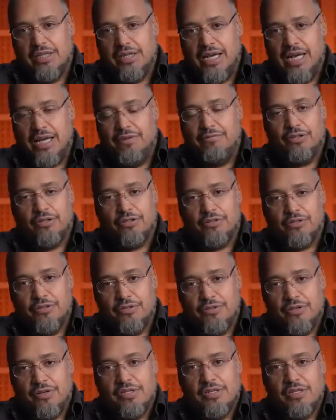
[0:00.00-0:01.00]
and
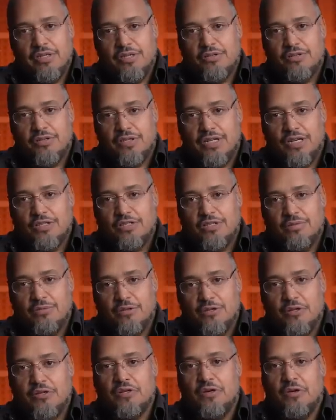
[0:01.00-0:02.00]
recruit those initial
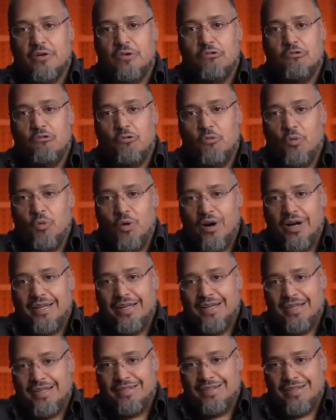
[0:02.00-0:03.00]
customers one
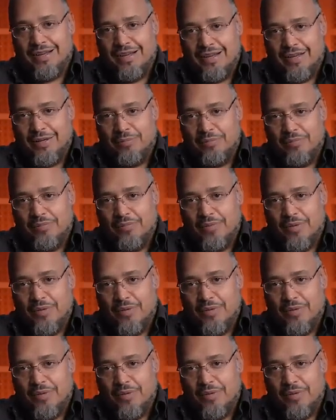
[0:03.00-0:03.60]
at a time.